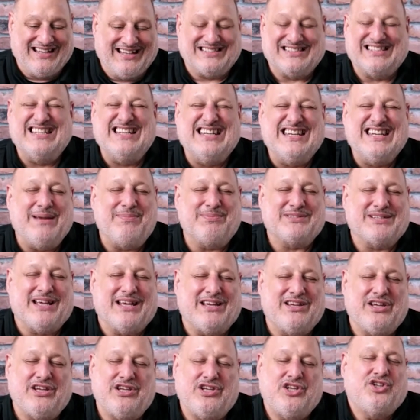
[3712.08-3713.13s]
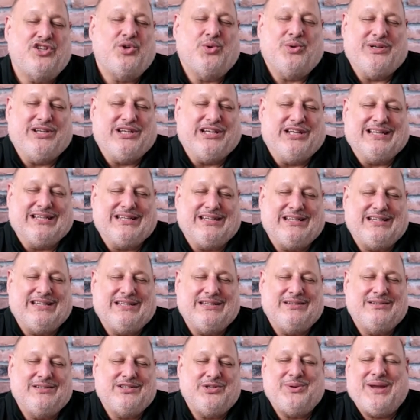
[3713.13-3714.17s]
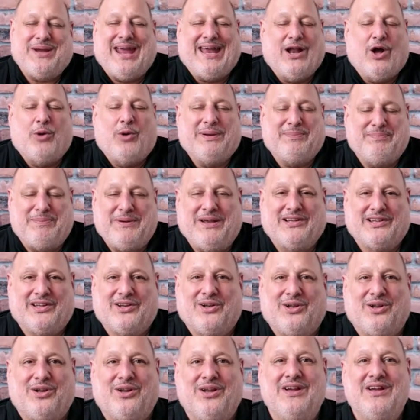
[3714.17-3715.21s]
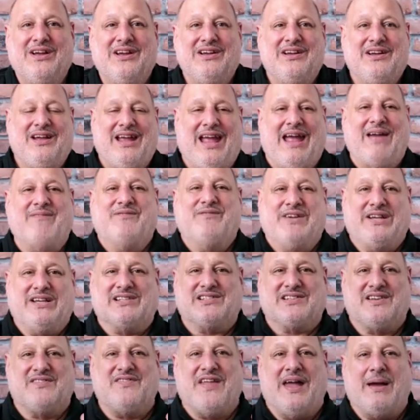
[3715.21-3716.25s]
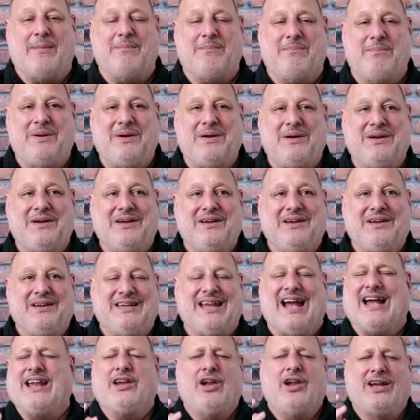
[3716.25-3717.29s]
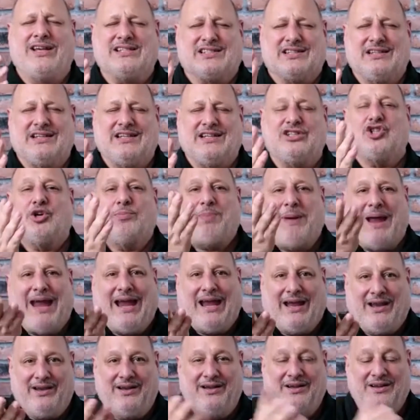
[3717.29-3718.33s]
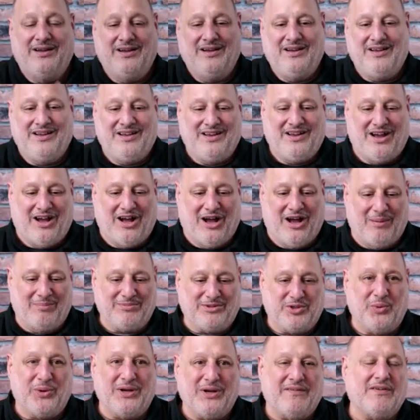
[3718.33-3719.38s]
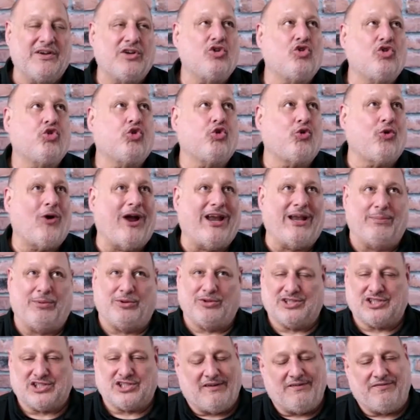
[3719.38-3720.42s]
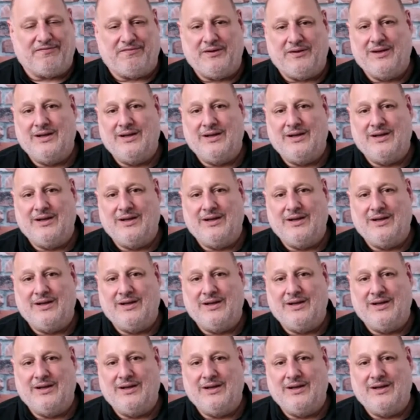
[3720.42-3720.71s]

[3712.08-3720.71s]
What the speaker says: And it's neat because you can't help but be a little envious of them, not in Iceland, in Japan, doing incredible stuff